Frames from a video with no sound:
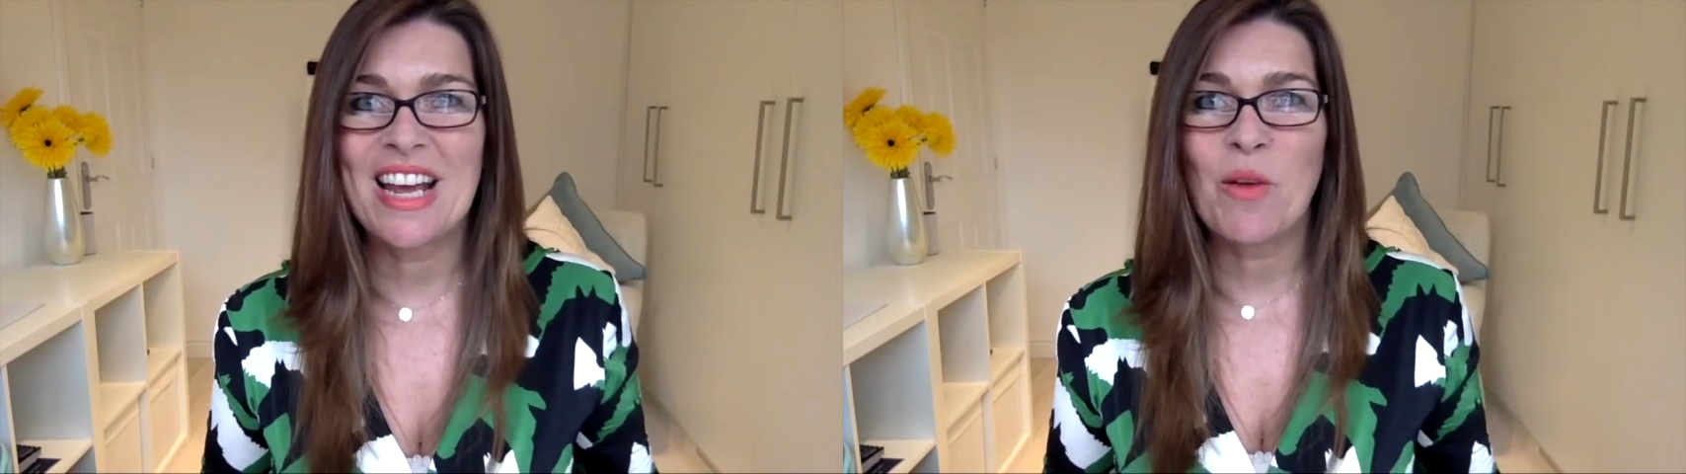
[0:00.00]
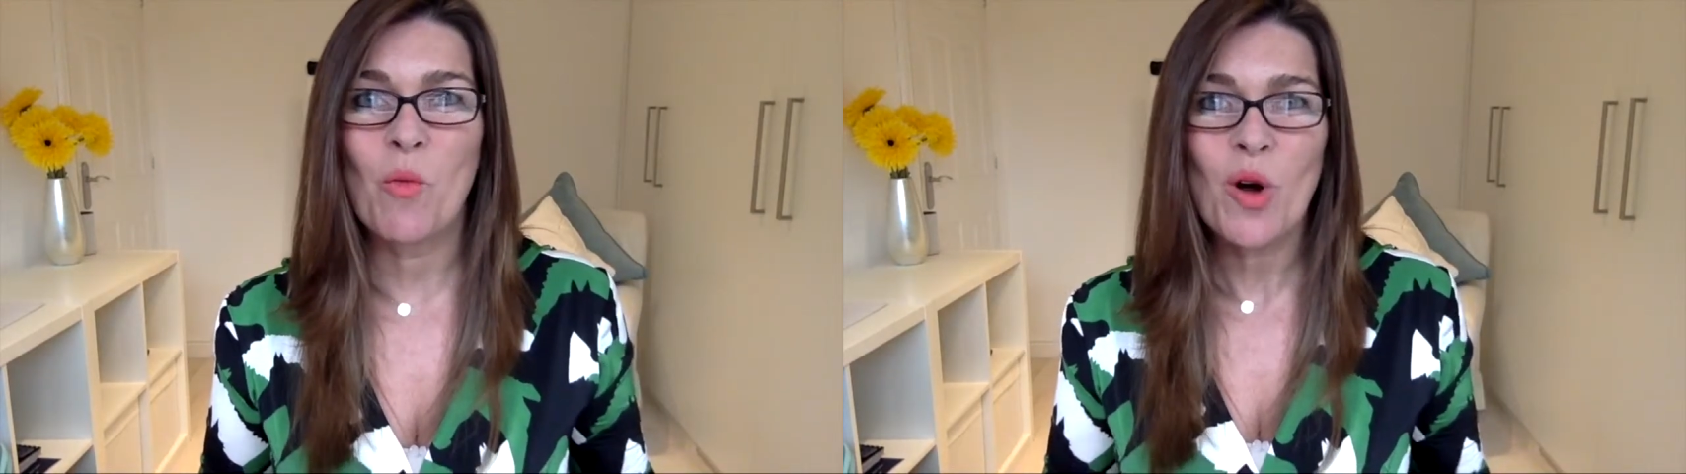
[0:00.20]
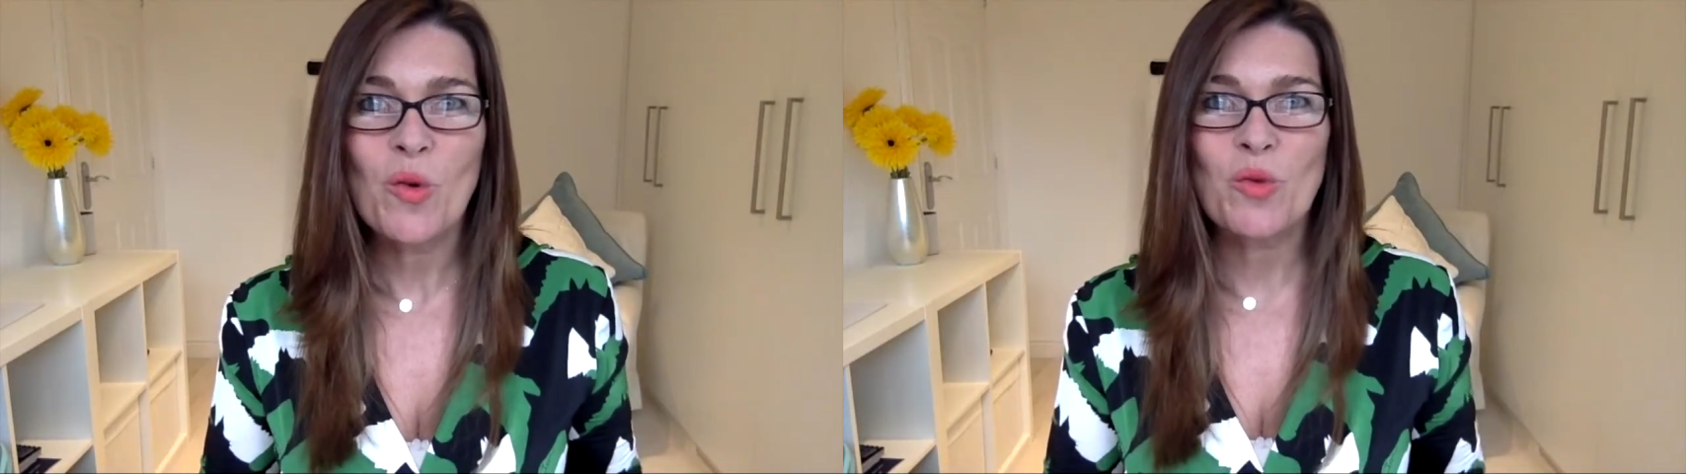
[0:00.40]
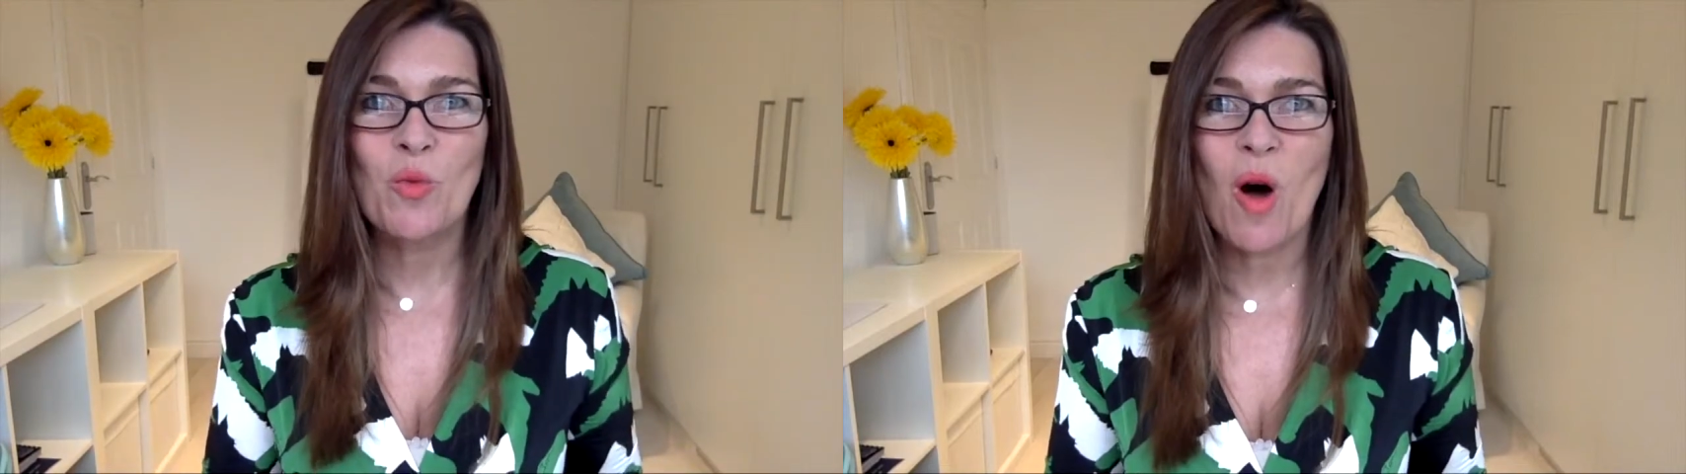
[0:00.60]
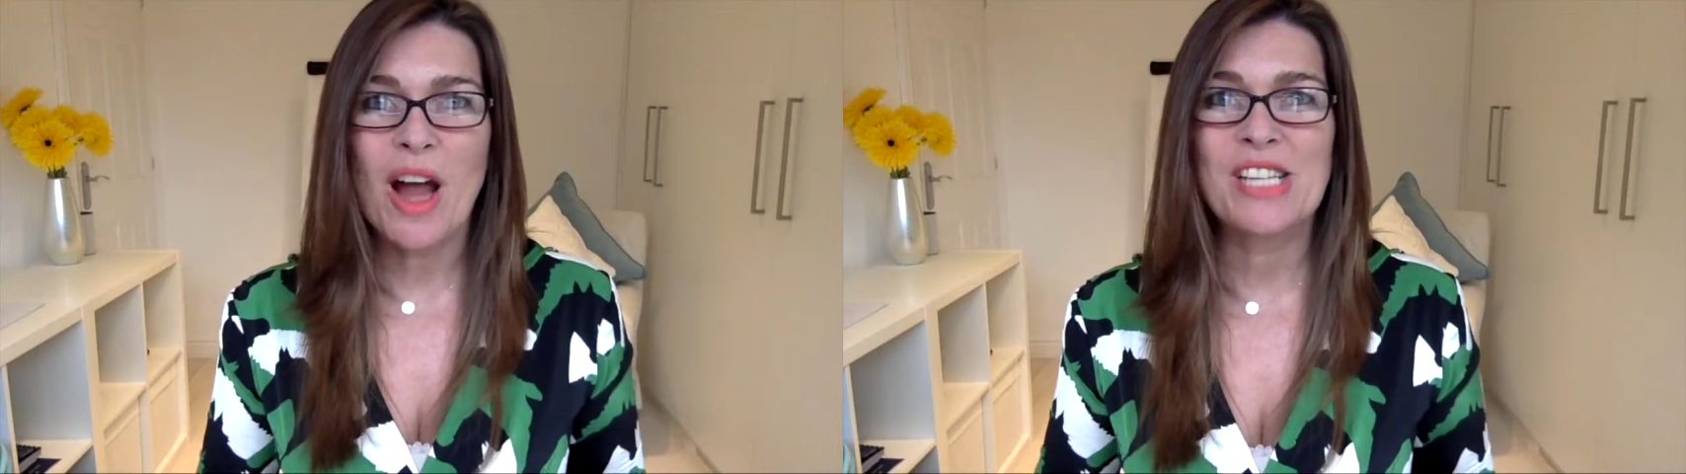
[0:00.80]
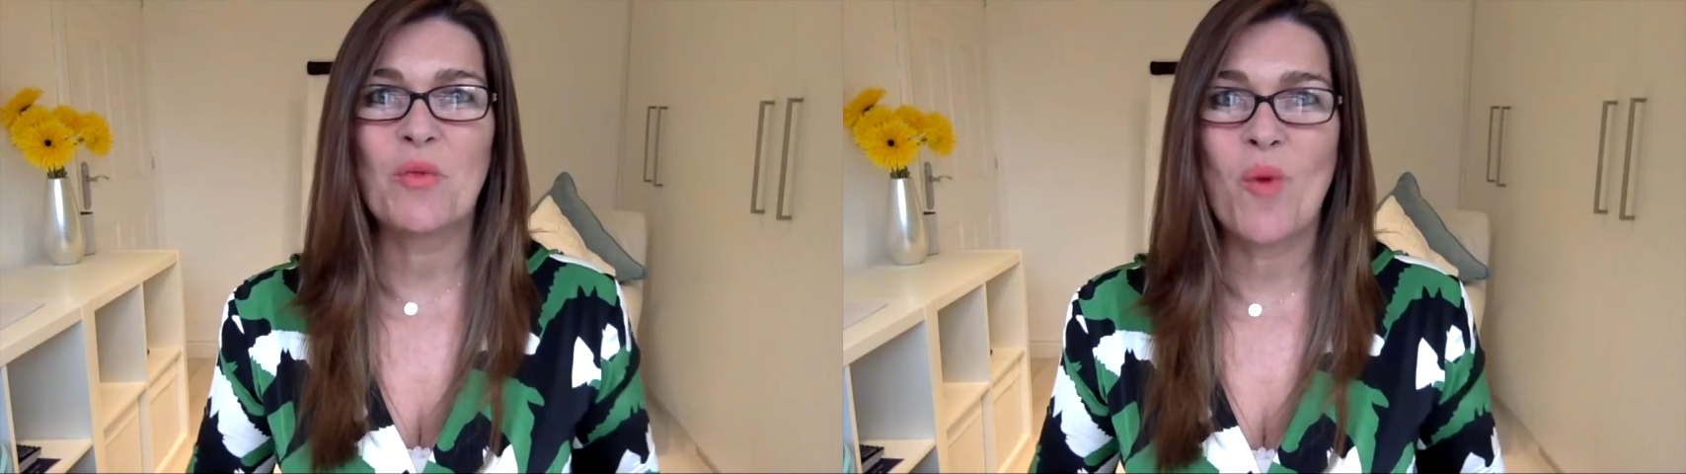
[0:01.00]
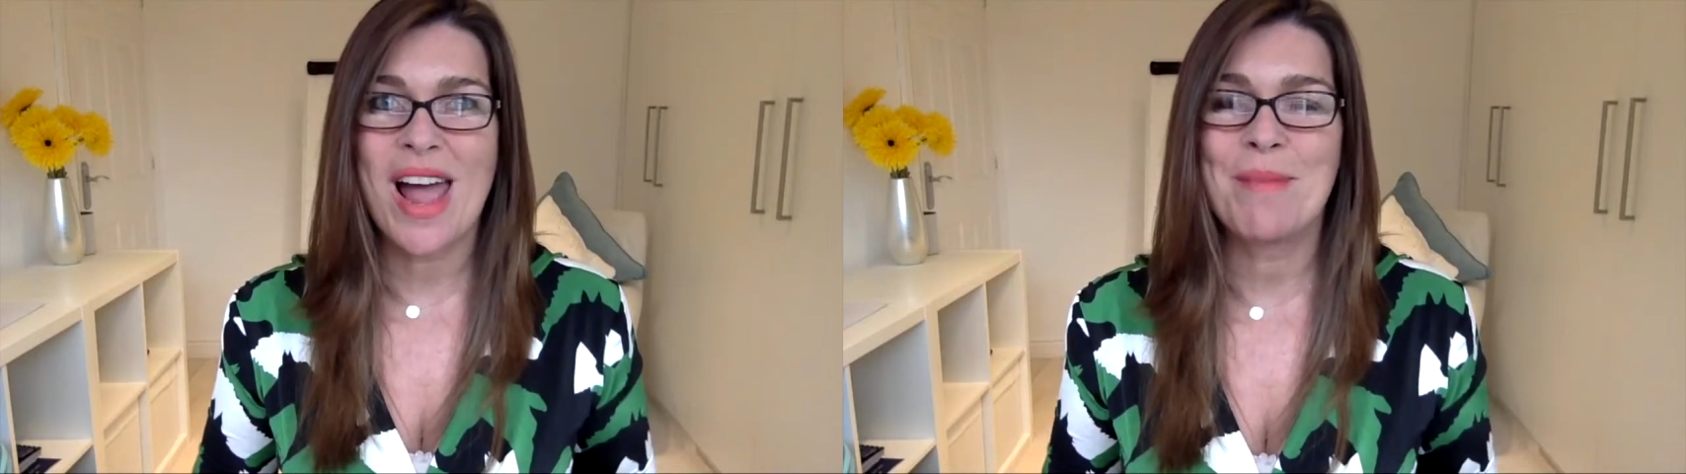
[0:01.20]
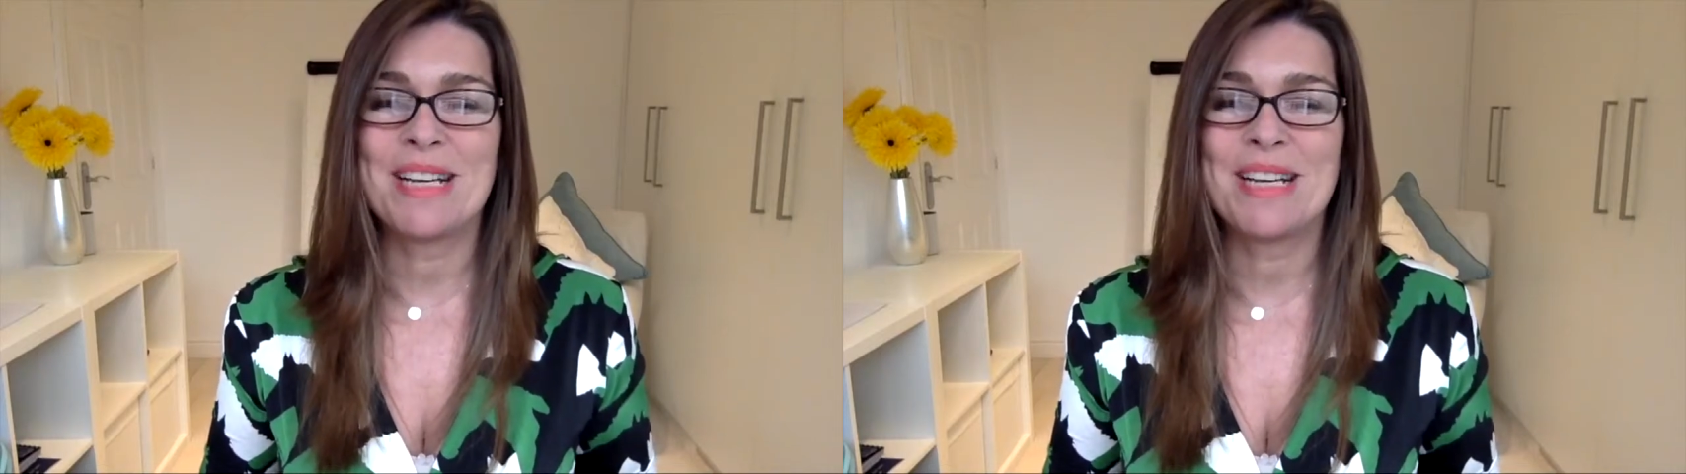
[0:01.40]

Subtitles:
World Wide Web